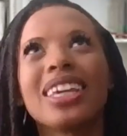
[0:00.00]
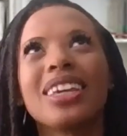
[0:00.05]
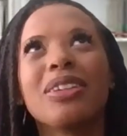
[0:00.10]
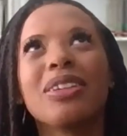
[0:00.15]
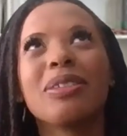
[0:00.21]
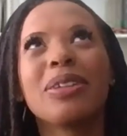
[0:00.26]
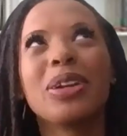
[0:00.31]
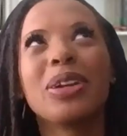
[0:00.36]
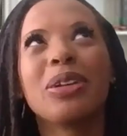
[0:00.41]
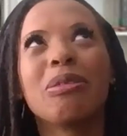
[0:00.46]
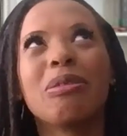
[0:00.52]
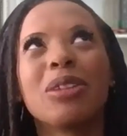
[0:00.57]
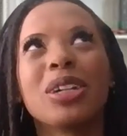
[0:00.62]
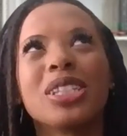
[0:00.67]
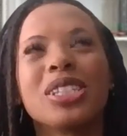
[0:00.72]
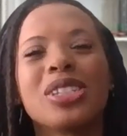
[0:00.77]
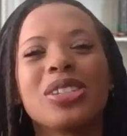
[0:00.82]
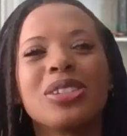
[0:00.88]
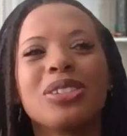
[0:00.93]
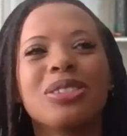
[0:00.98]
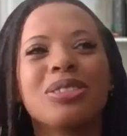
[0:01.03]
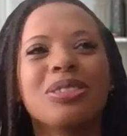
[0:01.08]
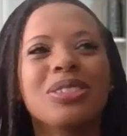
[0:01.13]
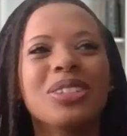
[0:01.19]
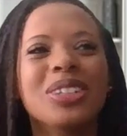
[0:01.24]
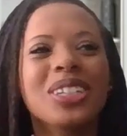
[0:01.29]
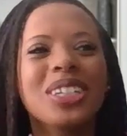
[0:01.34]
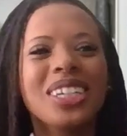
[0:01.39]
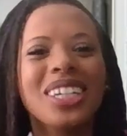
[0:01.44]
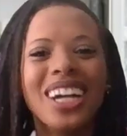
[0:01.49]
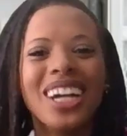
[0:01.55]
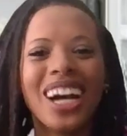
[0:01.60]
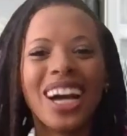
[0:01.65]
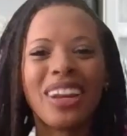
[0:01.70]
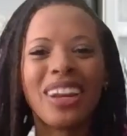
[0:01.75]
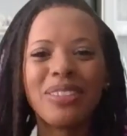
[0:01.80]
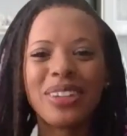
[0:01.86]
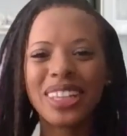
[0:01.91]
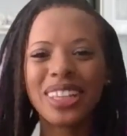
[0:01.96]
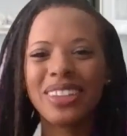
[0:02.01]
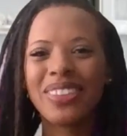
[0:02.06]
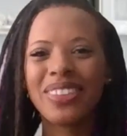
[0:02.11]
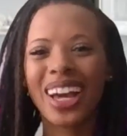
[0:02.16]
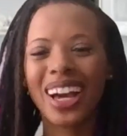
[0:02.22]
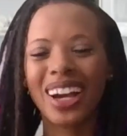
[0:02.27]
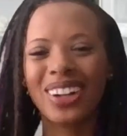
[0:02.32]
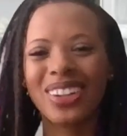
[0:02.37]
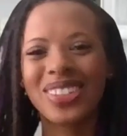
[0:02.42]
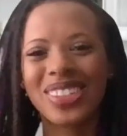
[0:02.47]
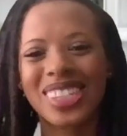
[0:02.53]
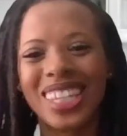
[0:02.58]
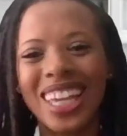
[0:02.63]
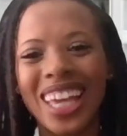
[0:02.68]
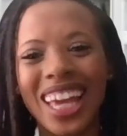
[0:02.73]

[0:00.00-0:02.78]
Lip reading: ew, I don't want to leave the house.